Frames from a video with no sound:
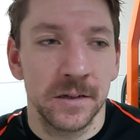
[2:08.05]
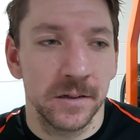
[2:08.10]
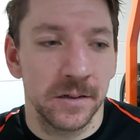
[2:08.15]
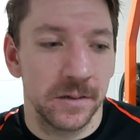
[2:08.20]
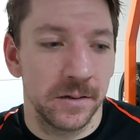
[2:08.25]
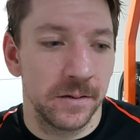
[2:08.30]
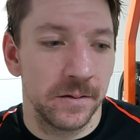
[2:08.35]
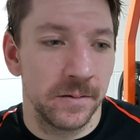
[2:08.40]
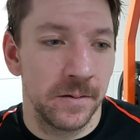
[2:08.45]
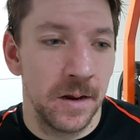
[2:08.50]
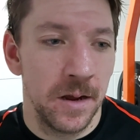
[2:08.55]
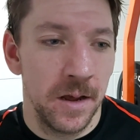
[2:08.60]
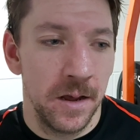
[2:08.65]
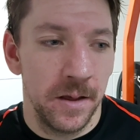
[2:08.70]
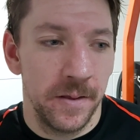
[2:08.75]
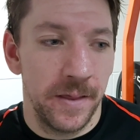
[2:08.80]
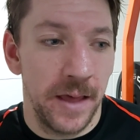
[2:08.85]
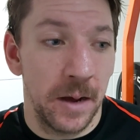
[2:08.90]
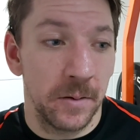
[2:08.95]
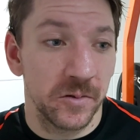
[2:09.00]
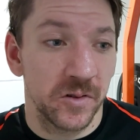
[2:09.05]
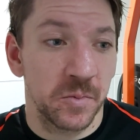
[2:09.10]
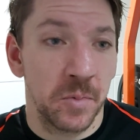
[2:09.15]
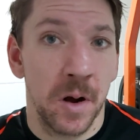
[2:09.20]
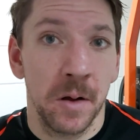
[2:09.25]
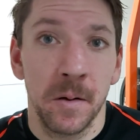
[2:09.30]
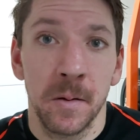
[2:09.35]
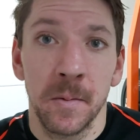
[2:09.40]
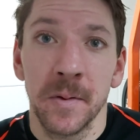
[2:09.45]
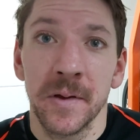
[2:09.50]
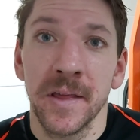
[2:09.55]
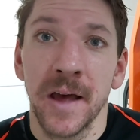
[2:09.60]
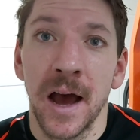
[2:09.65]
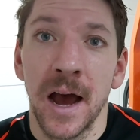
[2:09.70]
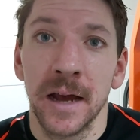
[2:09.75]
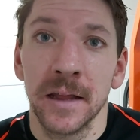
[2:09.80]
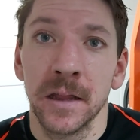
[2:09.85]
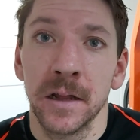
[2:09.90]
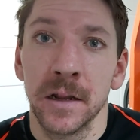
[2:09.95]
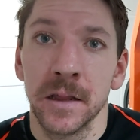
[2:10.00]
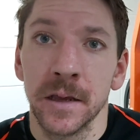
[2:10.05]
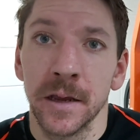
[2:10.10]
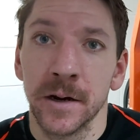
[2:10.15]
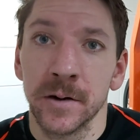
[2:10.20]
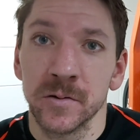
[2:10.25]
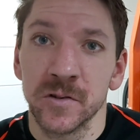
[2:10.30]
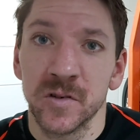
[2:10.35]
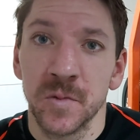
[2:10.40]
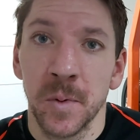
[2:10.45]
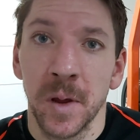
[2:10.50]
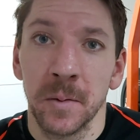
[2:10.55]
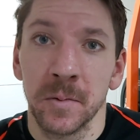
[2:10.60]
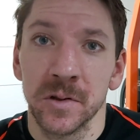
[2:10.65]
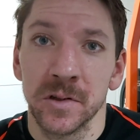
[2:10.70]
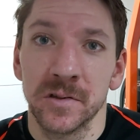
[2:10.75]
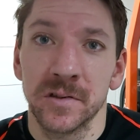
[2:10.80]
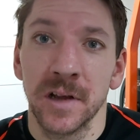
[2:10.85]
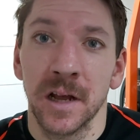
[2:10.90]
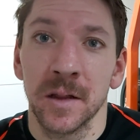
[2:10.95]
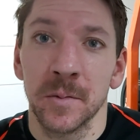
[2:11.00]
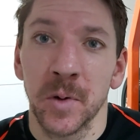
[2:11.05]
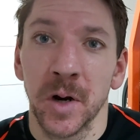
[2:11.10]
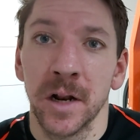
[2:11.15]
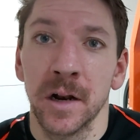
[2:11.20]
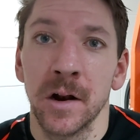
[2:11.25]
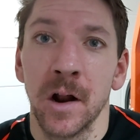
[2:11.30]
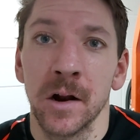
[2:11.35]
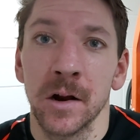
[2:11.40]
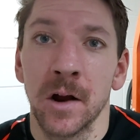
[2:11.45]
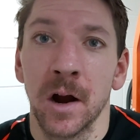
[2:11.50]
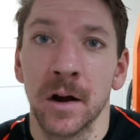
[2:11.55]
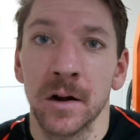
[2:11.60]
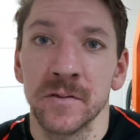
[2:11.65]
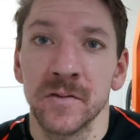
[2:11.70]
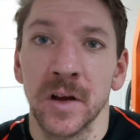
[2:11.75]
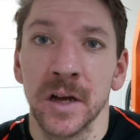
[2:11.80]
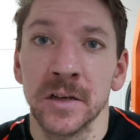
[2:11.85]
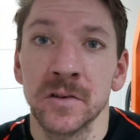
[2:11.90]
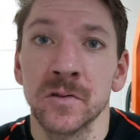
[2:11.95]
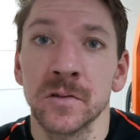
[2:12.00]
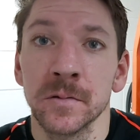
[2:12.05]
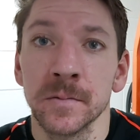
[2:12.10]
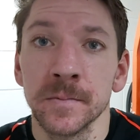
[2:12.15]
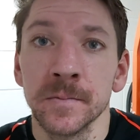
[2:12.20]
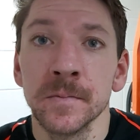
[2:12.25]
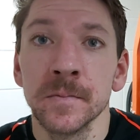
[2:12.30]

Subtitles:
and that was probably the highlight of the year, was to be able to celebrate it on Cardiff ice.